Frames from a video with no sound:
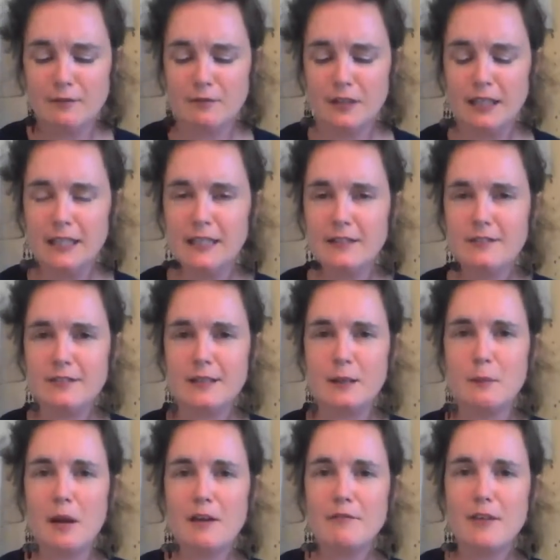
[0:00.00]
releasing
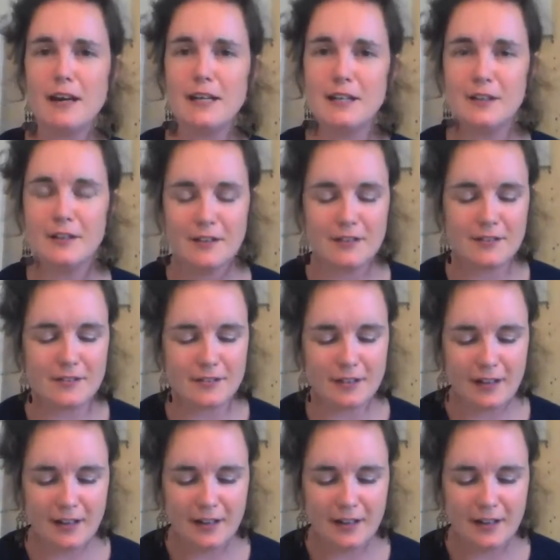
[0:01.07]
my radiance.